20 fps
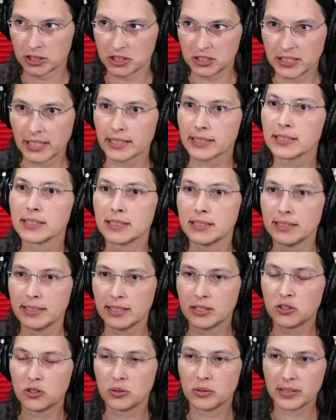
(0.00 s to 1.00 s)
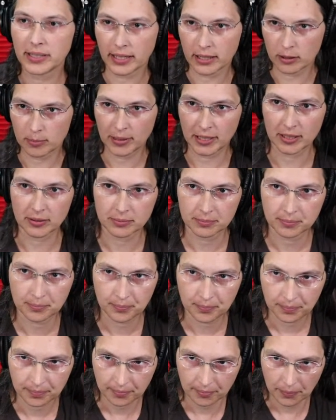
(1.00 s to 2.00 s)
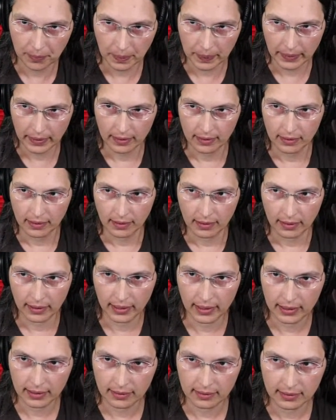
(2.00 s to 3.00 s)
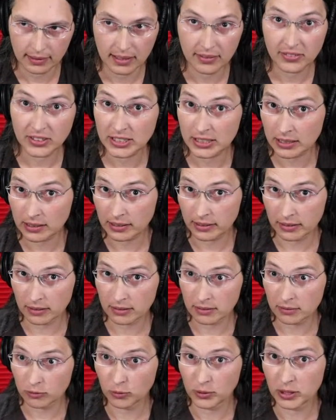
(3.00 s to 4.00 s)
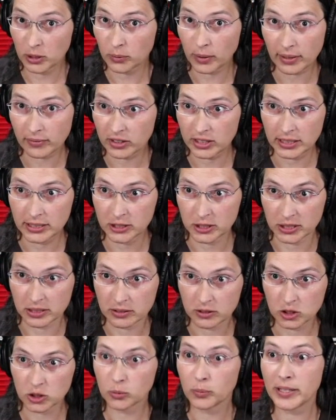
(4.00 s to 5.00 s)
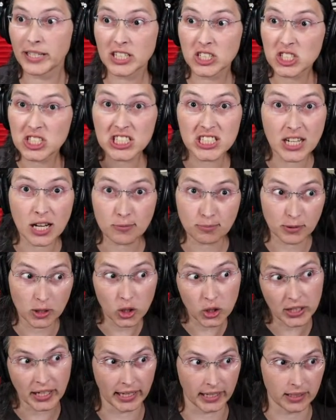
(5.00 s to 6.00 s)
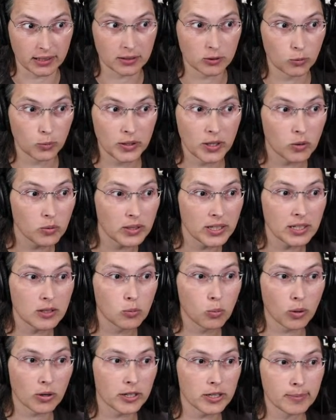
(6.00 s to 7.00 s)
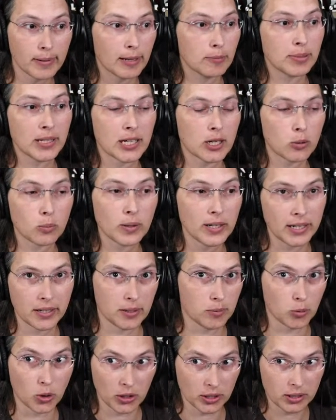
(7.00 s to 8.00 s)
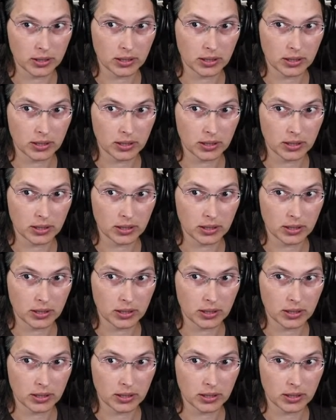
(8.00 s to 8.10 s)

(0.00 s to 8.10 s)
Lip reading: check into the carry bit. And if it's clear, we don't have a collision, so we can just stop looking. We don't need to worry about player 1 anymore.